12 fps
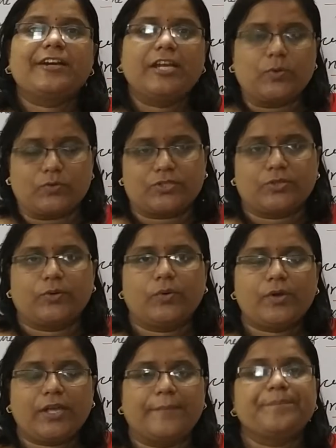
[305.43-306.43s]
reduce.
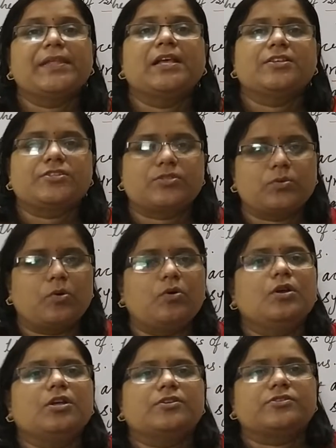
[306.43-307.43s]
Okay,
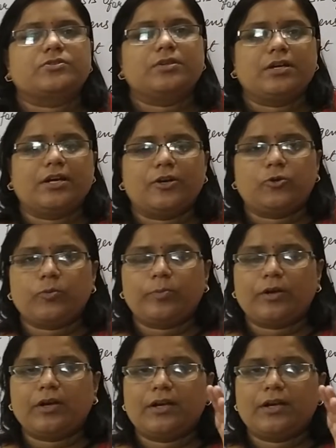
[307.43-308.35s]
so to